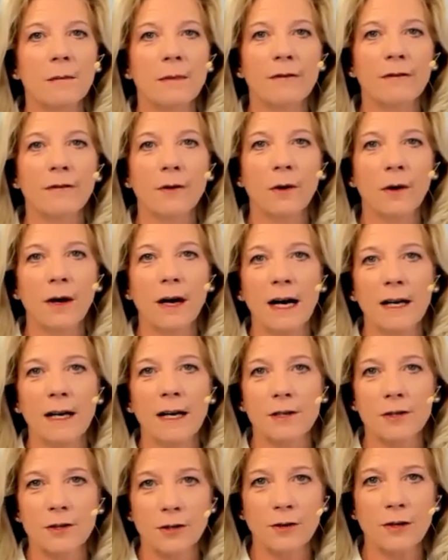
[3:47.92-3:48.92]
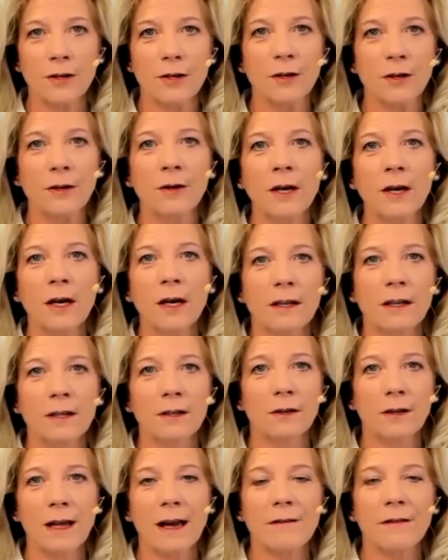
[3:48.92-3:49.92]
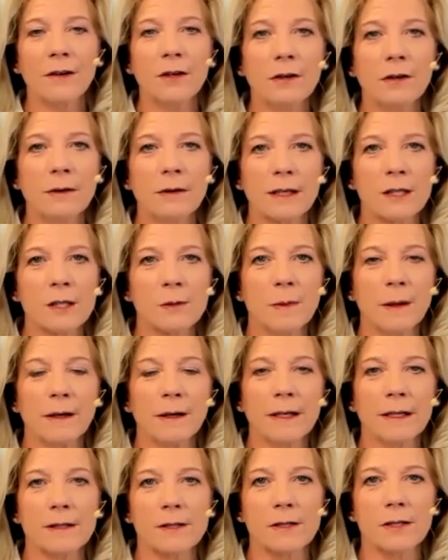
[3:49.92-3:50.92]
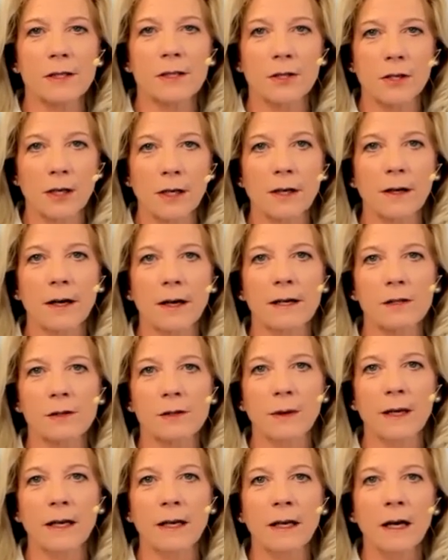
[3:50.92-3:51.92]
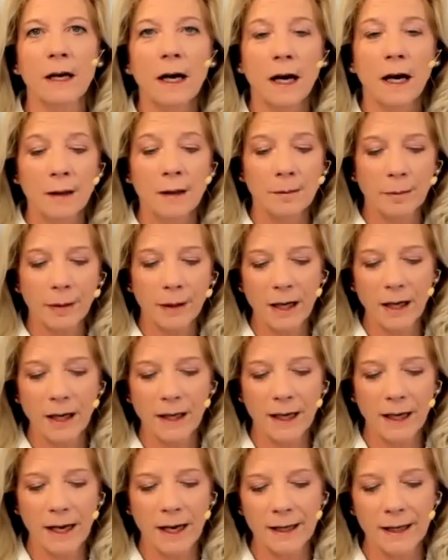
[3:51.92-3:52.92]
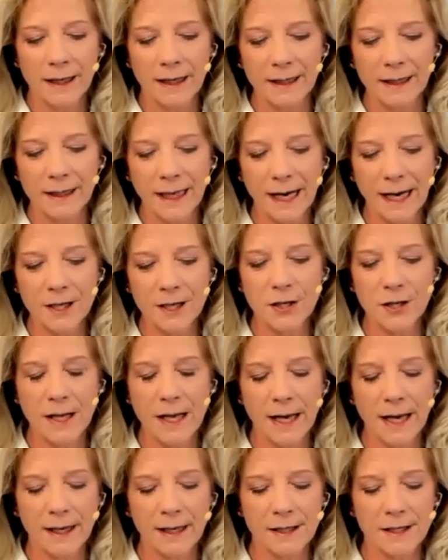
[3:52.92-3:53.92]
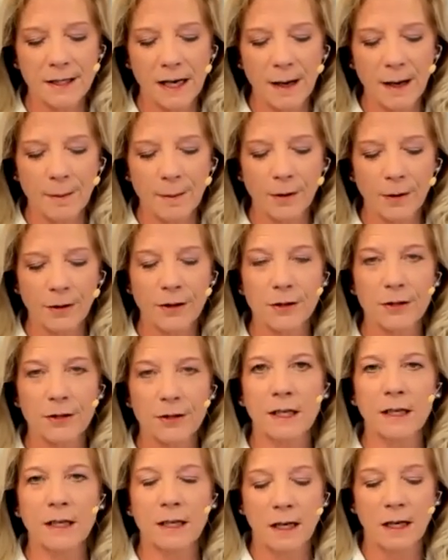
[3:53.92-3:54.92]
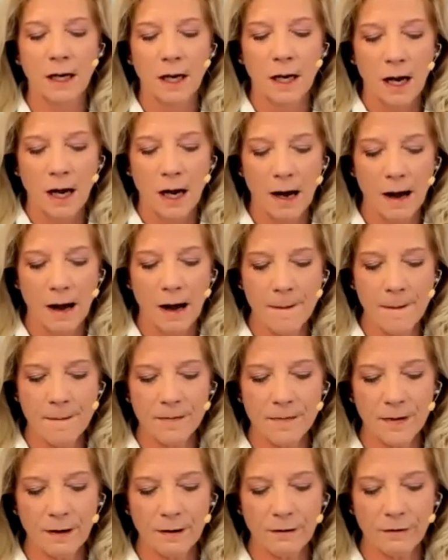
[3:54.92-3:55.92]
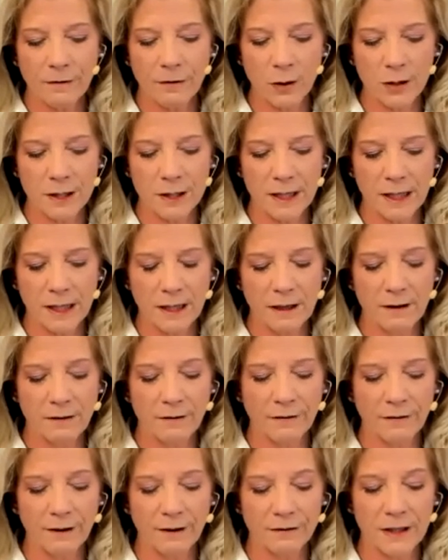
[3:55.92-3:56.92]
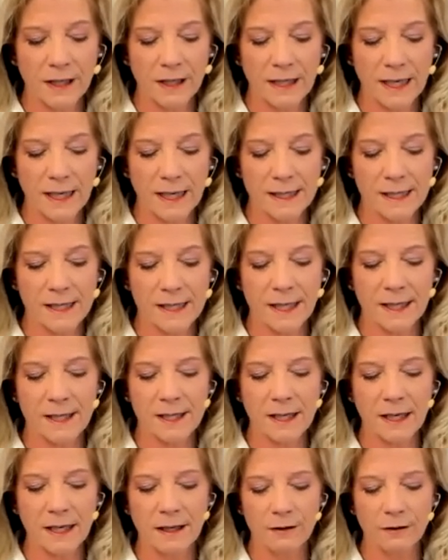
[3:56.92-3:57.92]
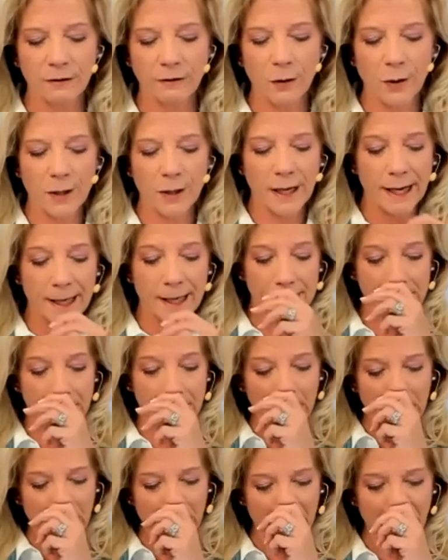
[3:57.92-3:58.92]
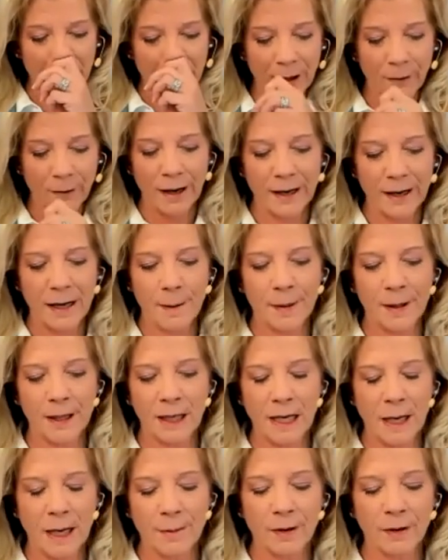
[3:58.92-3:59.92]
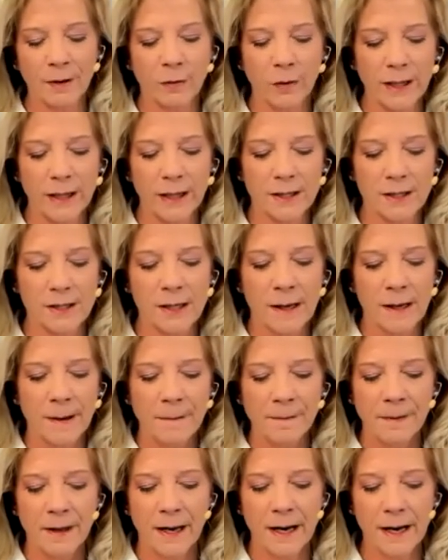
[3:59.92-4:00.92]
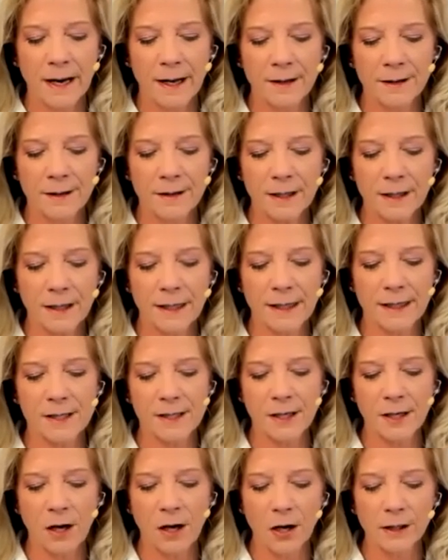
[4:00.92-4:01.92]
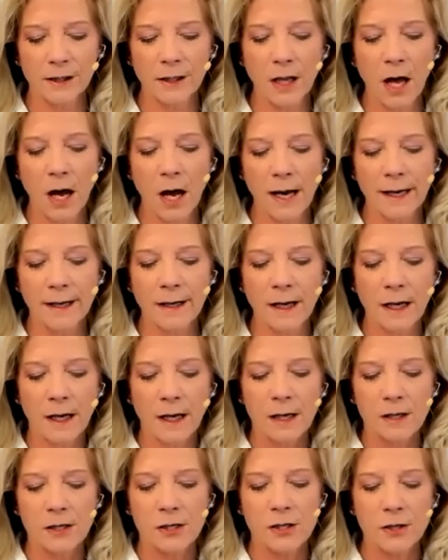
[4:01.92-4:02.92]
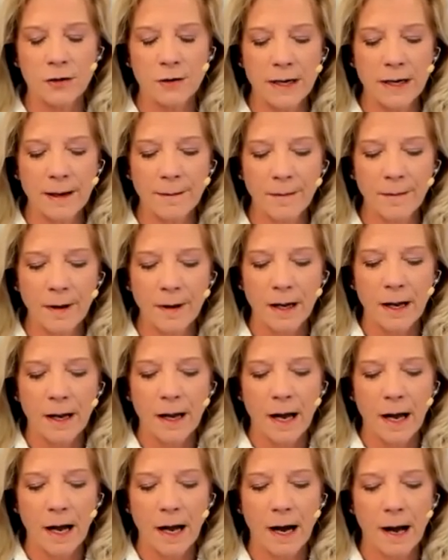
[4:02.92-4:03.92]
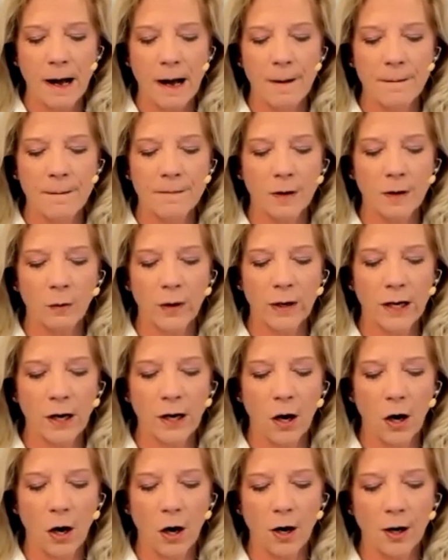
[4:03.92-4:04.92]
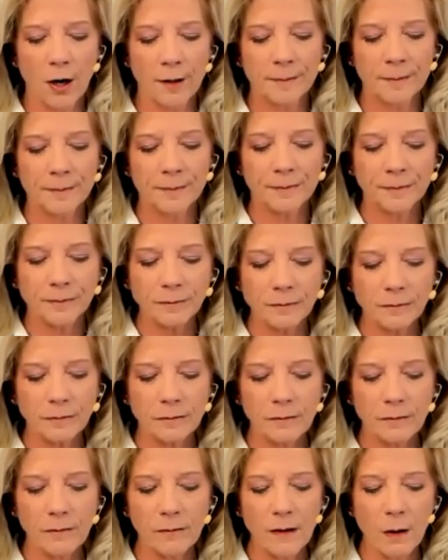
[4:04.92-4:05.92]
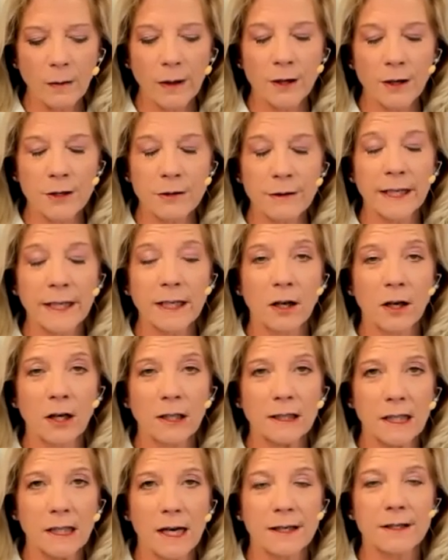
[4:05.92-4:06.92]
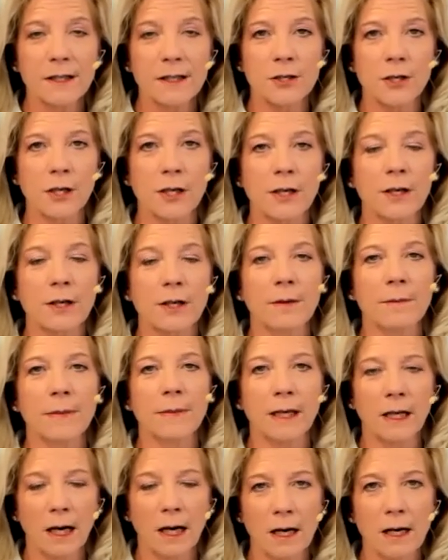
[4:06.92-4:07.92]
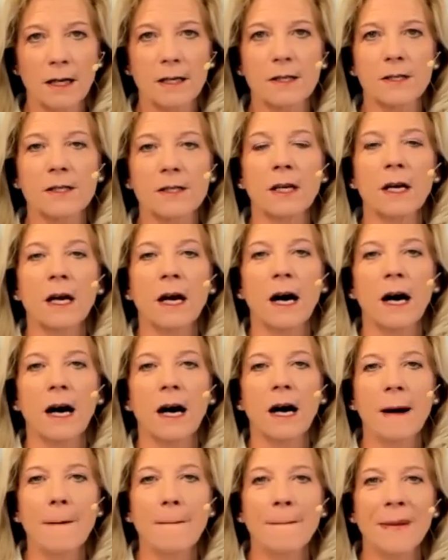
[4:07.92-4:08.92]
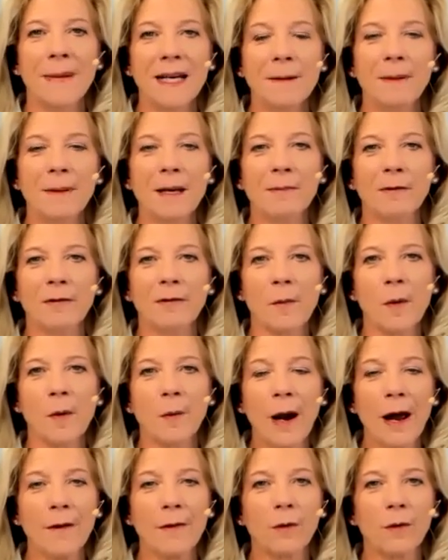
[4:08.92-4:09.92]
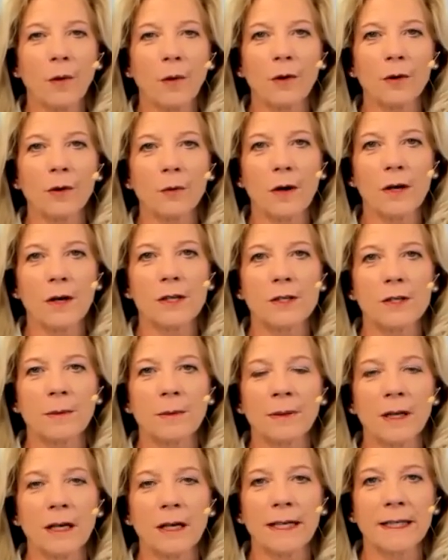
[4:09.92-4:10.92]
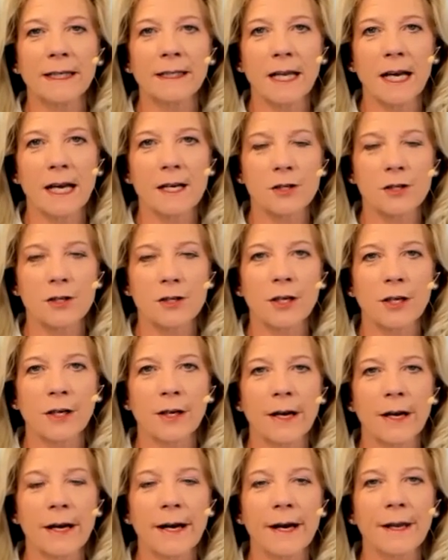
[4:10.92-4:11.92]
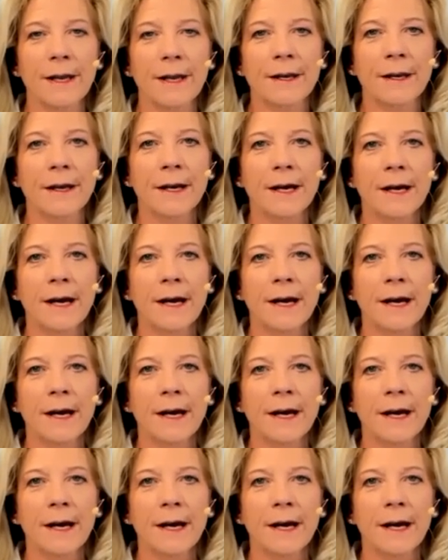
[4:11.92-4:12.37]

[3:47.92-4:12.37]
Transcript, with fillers: before, I assure you that you'll have a new experience this year as we unplug and engage in that. It's April 13 um, 14, 15, and 16. It's four days coming right up in a couple of weeks. And it's an online stream. Um, we are we are doing it online this year because uh, many people from around the world wanted to plug in last year, and